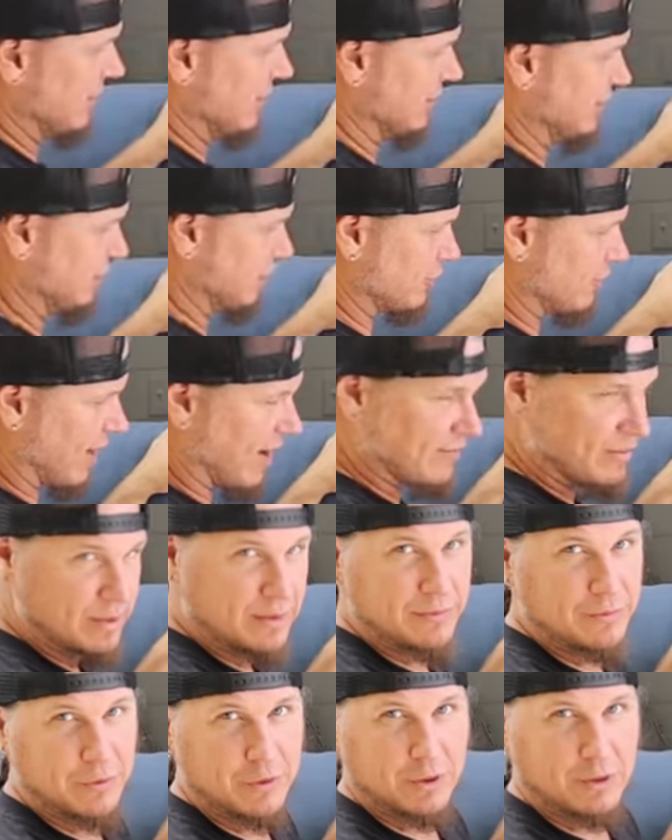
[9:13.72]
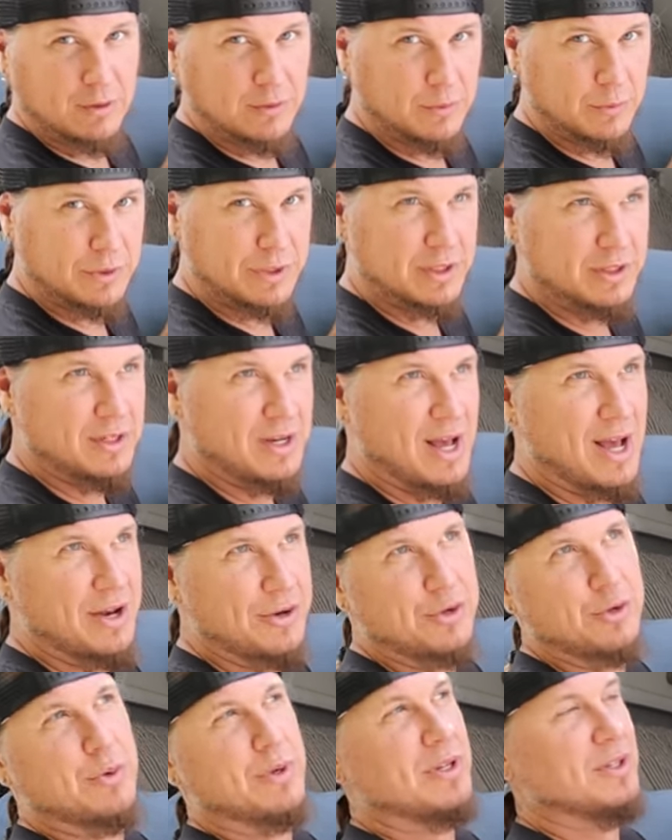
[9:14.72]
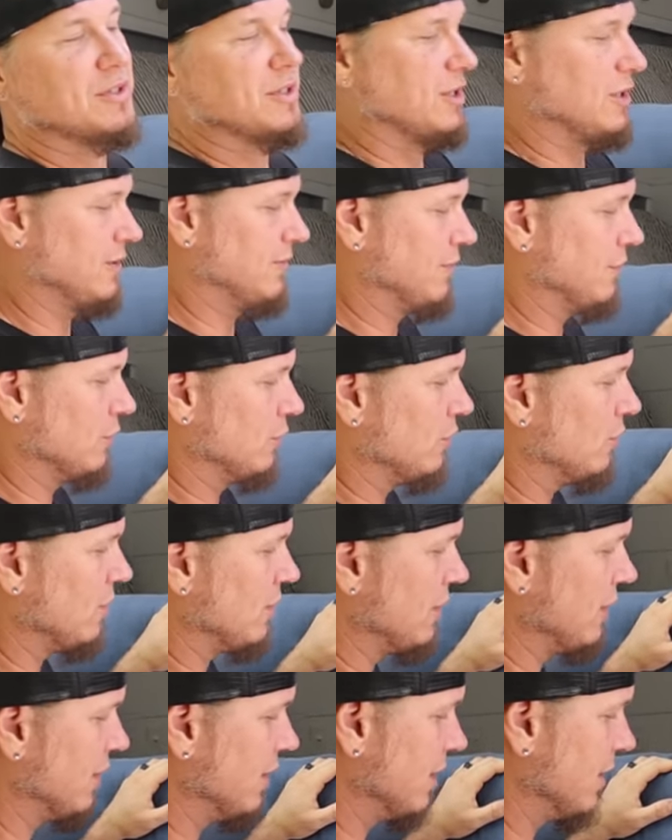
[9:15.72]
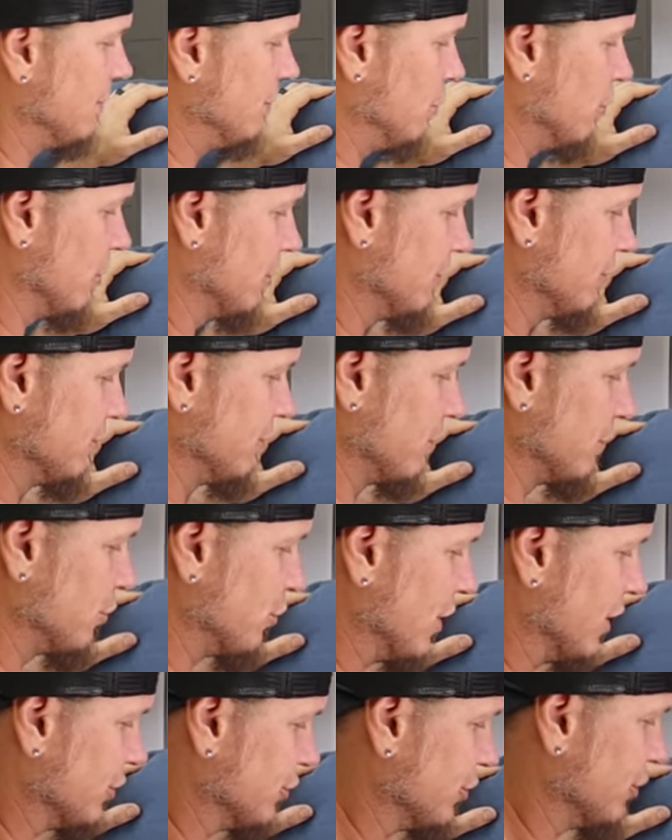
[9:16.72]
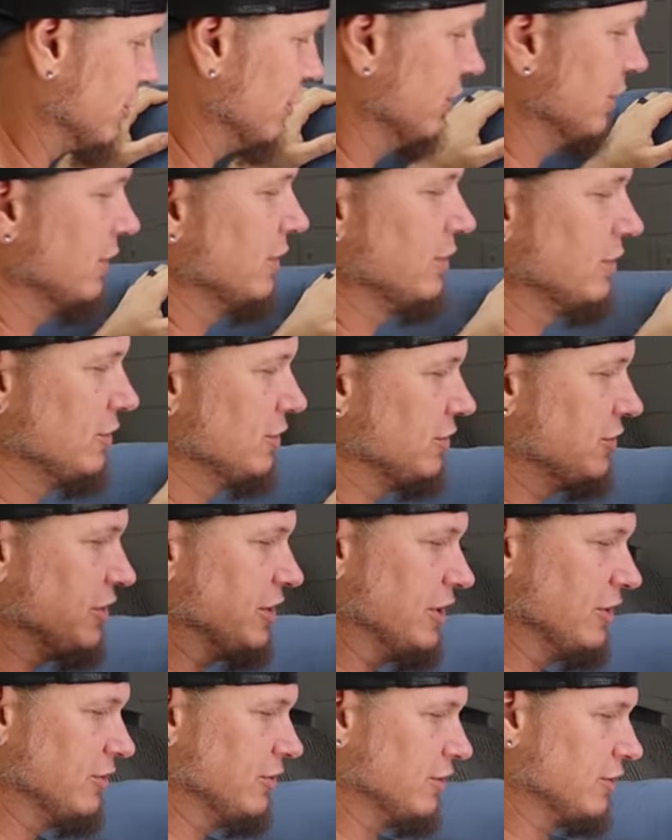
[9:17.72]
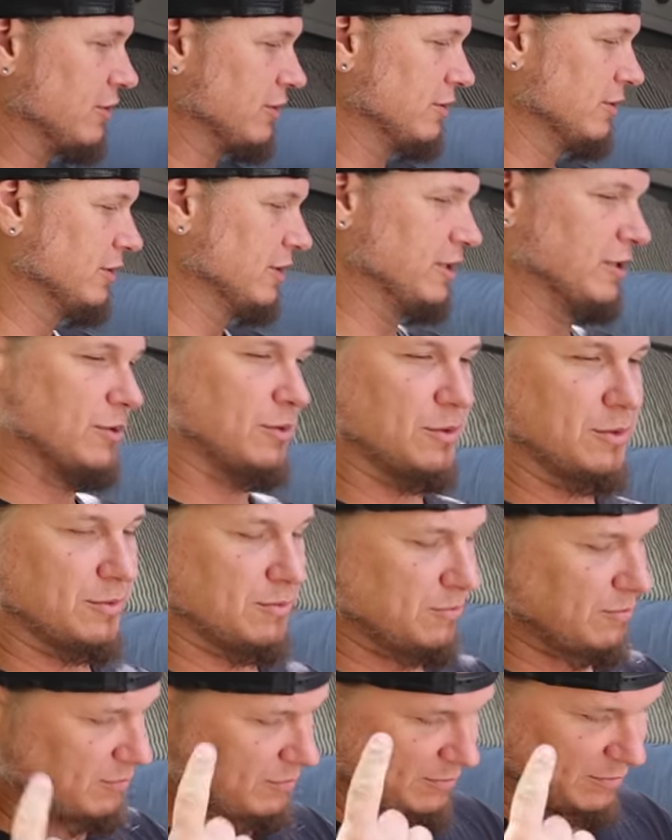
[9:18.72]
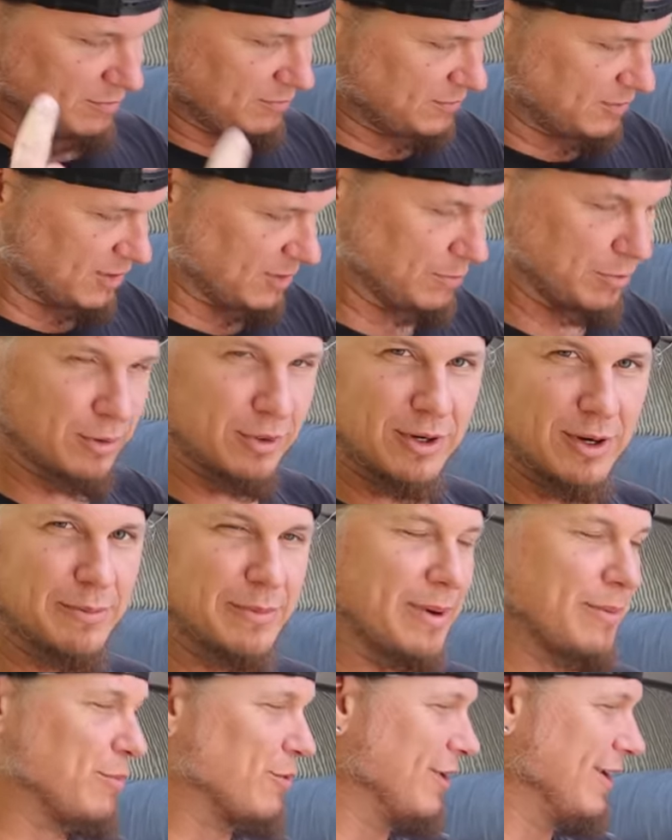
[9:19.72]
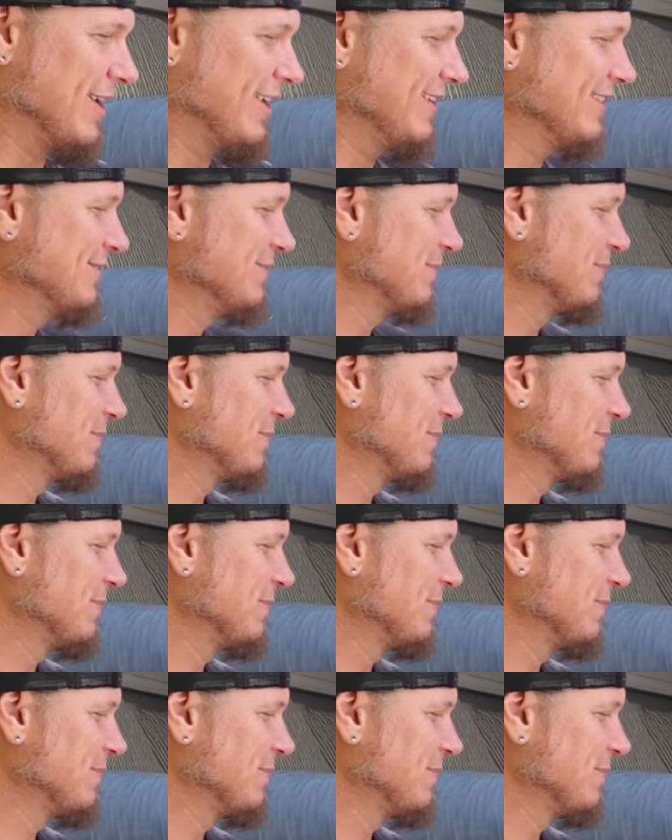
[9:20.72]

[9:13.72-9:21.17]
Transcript: It's a gravity fill. We did not do a city fill port for pressure. Just easier, it was simpler on my brain.